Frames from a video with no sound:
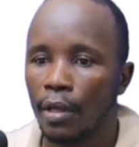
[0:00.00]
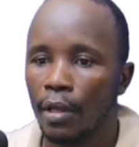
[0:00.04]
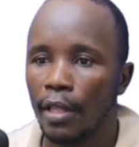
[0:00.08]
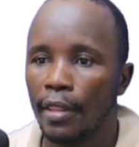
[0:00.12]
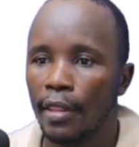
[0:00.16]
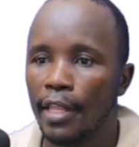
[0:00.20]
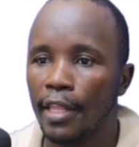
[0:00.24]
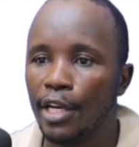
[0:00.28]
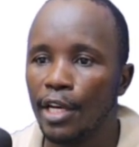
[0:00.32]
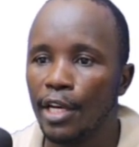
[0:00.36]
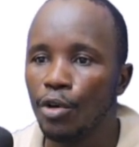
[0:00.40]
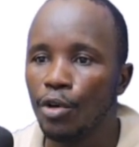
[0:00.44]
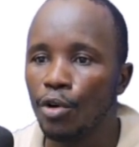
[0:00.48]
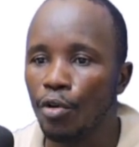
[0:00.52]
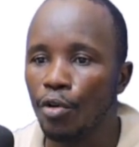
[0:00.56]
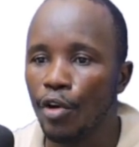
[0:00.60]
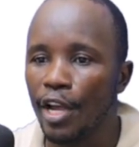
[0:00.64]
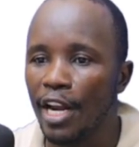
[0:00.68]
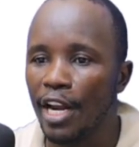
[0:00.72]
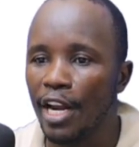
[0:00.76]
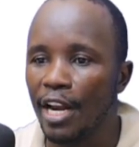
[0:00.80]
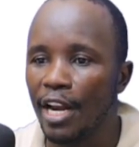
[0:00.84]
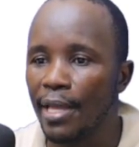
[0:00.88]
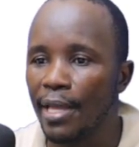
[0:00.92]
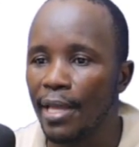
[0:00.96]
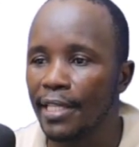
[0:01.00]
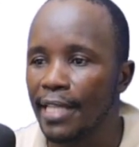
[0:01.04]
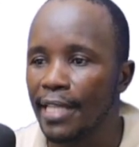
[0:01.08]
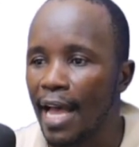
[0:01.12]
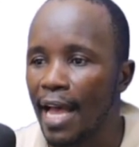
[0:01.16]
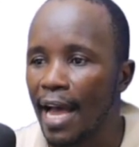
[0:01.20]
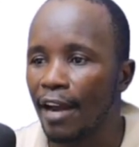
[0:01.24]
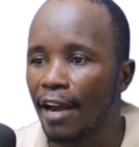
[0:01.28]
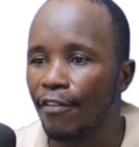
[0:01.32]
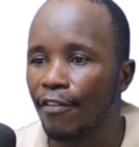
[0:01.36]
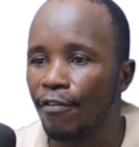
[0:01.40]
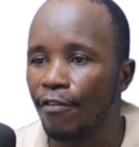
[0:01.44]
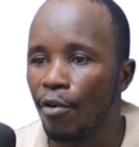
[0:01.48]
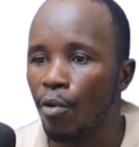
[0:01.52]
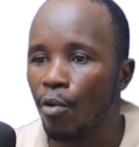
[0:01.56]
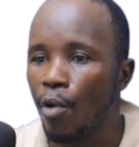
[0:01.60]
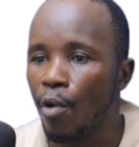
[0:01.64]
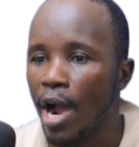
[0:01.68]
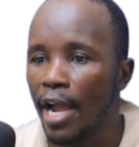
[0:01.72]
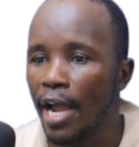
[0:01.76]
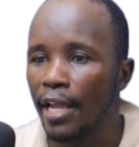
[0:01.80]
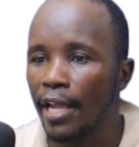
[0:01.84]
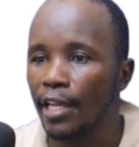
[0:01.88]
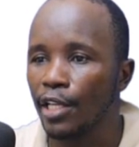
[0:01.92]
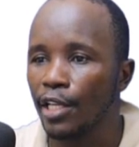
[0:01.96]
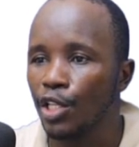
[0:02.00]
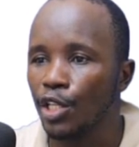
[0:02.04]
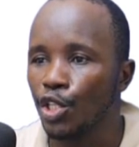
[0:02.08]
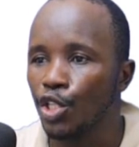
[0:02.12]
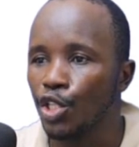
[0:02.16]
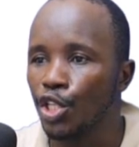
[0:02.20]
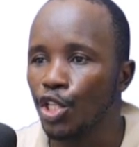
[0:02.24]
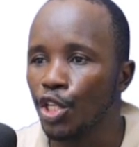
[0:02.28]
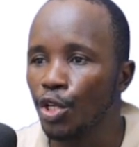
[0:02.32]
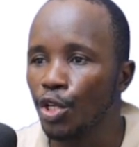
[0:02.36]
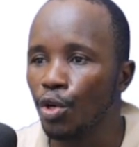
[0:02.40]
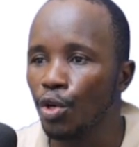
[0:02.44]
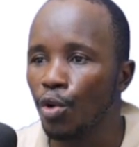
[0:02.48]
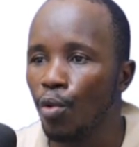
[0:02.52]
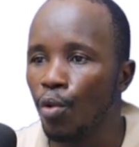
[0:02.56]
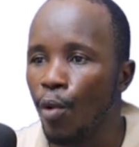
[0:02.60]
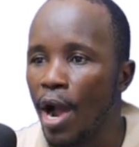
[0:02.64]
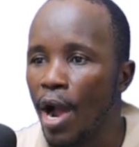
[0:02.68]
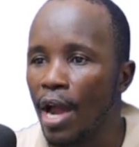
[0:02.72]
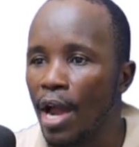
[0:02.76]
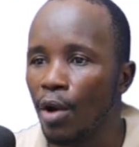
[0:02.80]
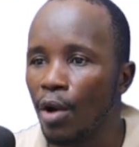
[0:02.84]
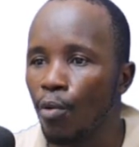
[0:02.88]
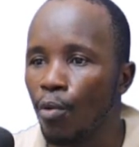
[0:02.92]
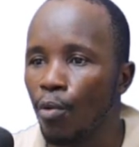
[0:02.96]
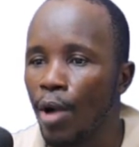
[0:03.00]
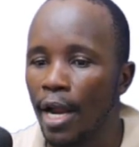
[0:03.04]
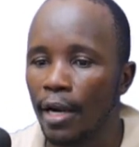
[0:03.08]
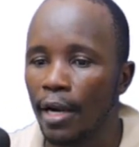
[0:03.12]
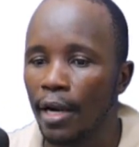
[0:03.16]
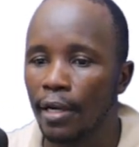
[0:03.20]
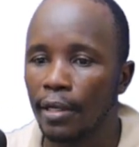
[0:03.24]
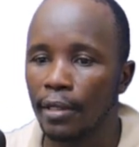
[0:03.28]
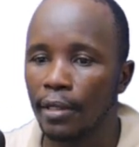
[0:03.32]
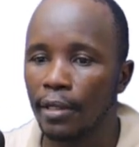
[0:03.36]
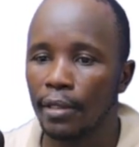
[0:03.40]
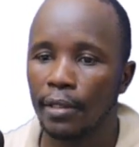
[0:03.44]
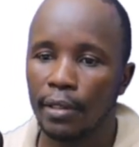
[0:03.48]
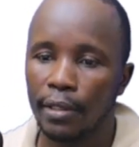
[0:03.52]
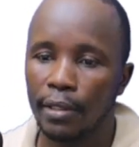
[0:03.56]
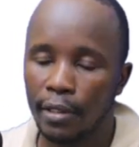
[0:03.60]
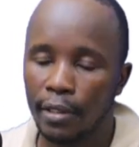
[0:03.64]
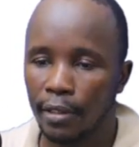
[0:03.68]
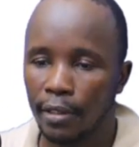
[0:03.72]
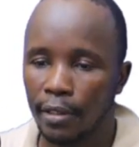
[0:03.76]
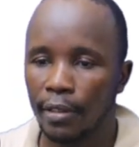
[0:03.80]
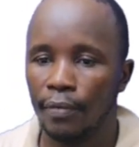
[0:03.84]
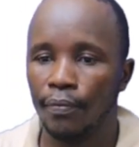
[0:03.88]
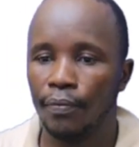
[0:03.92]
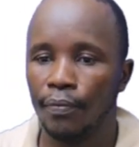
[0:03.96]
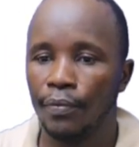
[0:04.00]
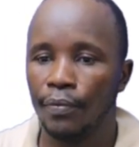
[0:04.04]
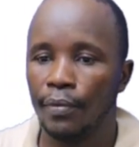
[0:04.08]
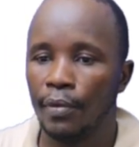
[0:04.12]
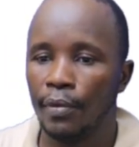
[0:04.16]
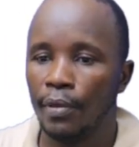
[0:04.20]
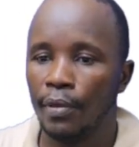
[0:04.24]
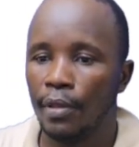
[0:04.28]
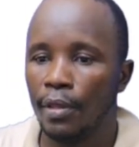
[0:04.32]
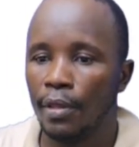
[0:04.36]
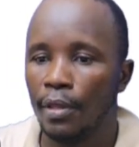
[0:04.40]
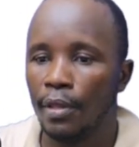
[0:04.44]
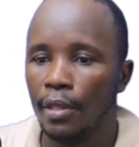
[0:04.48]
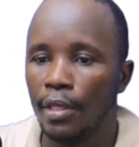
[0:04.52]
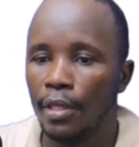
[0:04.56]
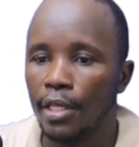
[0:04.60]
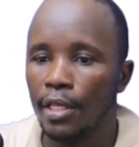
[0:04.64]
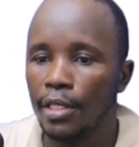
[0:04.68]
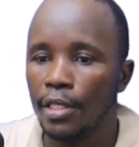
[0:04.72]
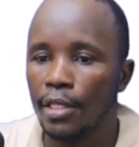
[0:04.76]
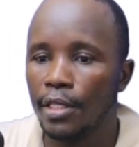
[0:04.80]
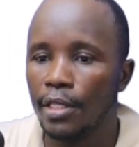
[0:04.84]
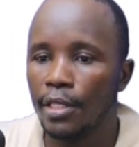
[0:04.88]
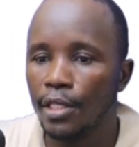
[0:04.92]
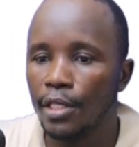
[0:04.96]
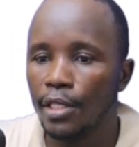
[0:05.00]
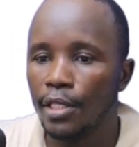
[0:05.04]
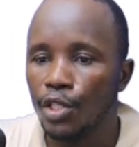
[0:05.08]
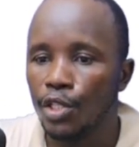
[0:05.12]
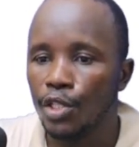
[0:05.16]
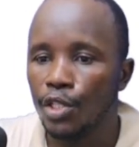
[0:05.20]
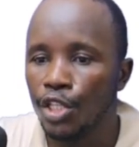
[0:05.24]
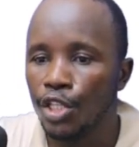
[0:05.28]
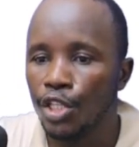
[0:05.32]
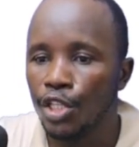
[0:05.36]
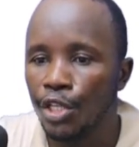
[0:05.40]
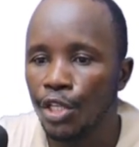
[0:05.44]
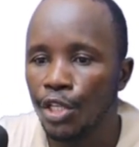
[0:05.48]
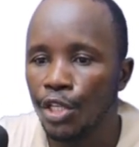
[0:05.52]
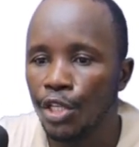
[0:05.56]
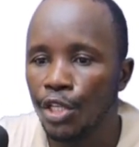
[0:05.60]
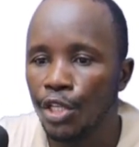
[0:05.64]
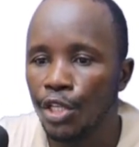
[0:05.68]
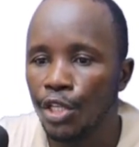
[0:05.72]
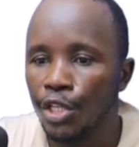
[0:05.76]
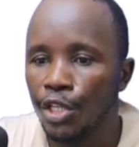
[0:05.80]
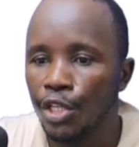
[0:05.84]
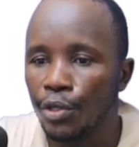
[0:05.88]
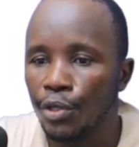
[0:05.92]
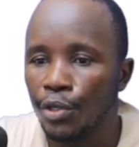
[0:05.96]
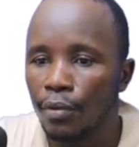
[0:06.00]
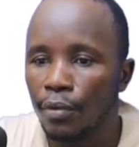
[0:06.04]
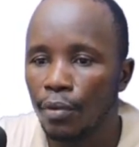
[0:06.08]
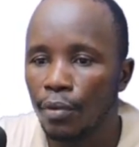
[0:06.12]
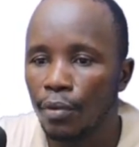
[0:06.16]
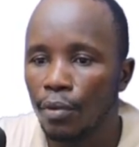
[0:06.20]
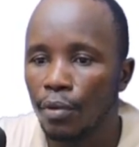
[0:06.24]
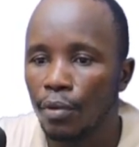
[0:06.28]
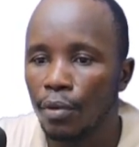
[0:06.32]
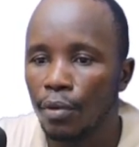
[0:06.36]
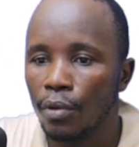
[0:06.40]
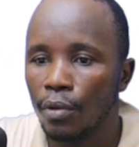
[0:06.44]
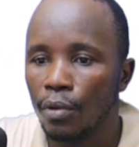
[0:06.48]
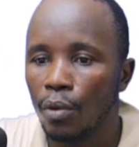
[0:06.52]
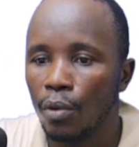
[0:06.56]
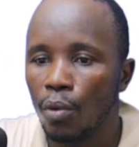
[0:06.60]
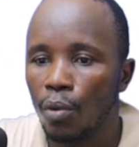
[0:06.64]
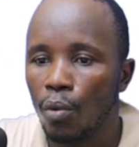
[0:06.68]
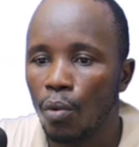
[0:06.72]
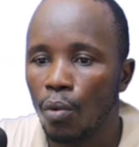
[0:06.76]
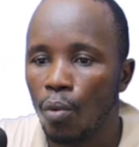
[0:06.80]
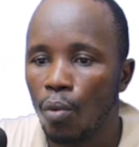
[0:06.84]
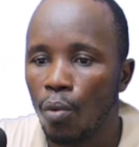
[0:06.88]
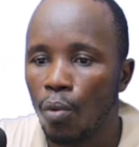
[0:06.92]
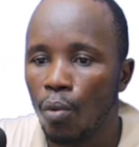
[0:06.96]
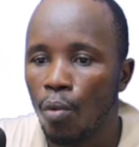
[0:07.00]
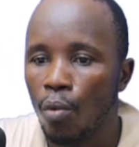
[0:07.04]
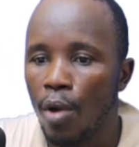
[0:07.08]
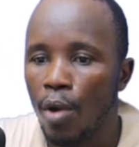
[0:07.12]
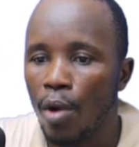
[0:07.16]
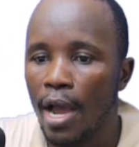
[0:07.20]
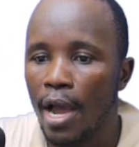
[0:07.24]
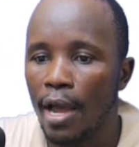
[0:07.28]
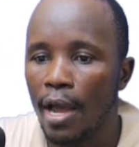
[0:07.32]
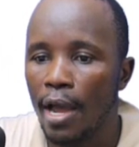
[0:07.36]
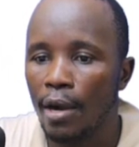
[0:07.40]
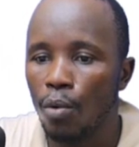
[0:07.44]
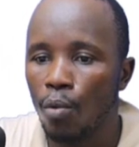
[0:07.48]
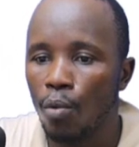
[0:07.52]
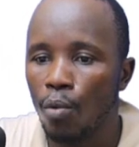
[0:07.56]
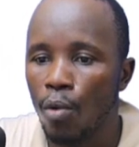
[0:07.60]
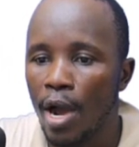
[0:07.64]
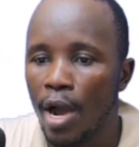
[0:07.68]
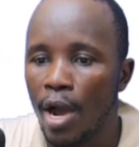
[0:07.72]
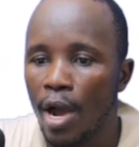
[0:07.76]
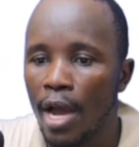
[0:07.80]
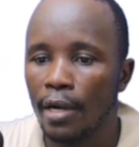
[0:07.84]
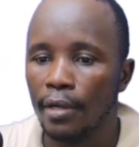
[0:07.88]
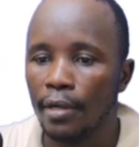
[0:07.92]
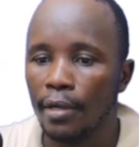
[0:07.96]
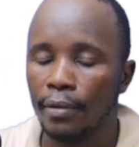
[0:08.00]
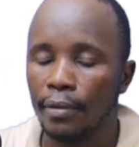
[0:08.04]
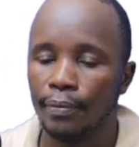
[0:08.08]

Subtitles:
The new row elements are for y. 0, 1, 1. This is 0, 1, 1.